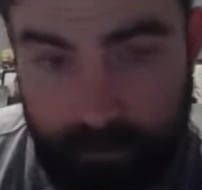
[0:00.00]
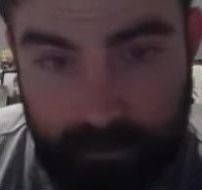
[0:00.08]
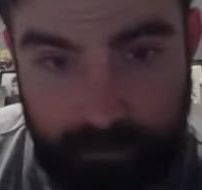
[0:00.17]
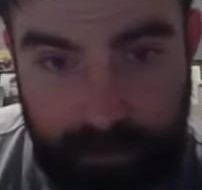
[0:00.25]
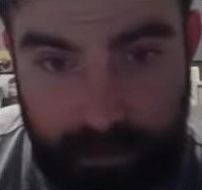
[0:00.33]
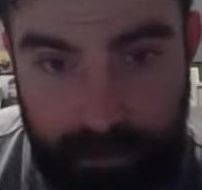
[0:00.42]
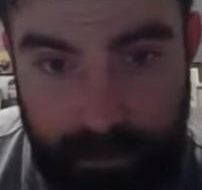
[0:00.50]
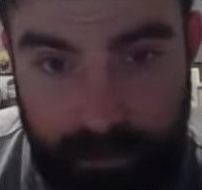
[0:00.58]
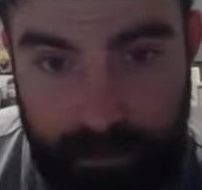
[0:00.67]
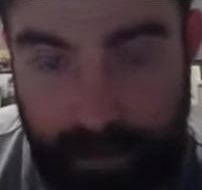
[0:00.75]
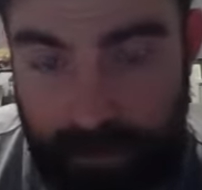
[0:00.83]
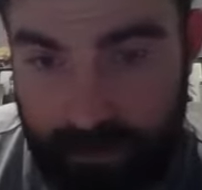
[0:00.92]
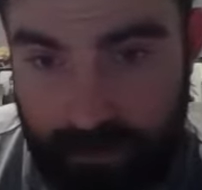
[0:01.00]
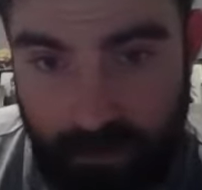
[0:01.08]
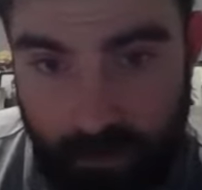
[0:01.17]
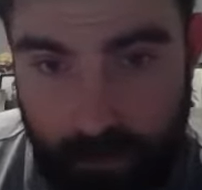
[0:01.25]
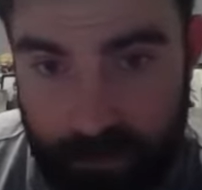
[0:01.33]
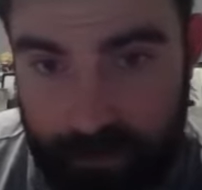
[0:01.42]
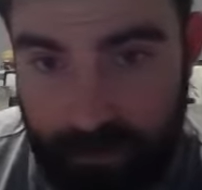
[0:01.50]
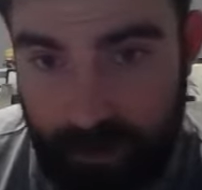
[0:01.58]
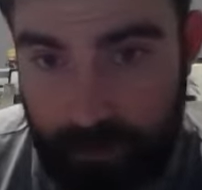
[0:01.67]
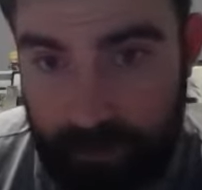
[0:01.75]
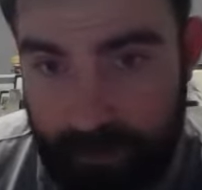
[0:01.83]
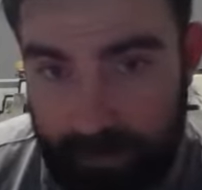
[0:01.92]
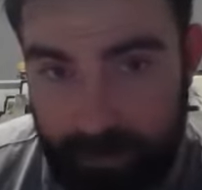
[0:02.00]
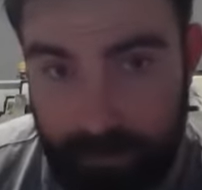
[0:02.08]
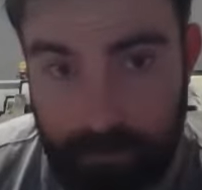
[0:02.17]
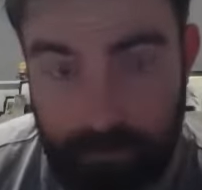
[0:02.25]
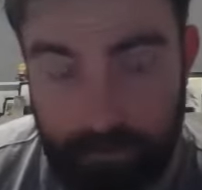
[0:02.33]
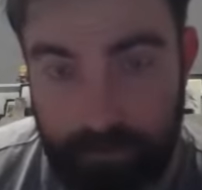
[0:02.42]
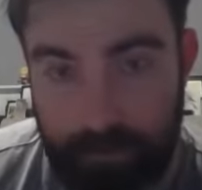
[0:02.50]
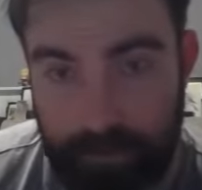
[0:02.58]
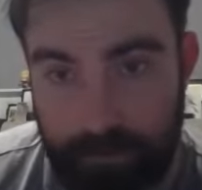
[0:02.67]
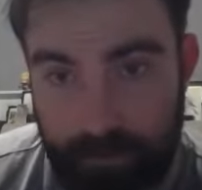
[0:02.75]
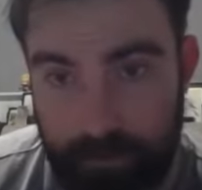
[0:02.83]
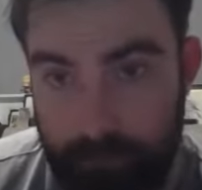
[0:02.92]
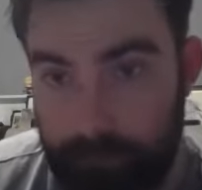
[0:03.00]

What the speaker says: Okay, Alice, good job with the star planks there. Nice one.